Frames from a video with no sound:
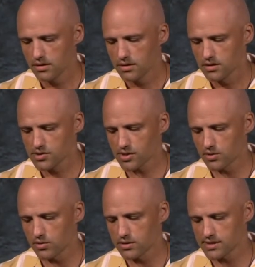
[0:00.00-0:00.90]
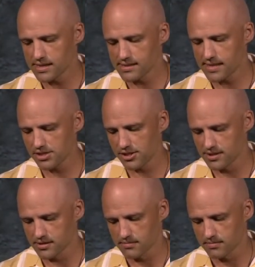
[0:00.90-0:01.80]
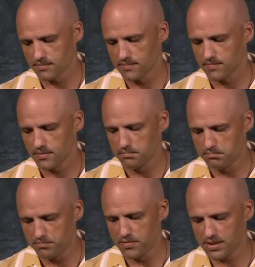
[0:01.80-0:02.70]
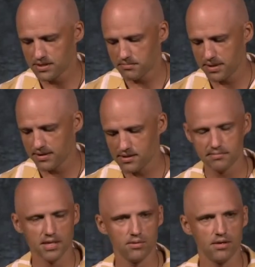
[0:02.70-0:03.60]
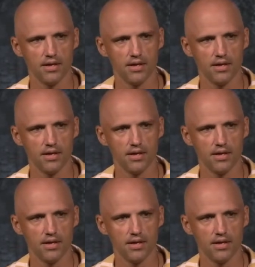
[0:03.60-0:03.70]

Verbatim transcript: So, cessationism. That's a big one.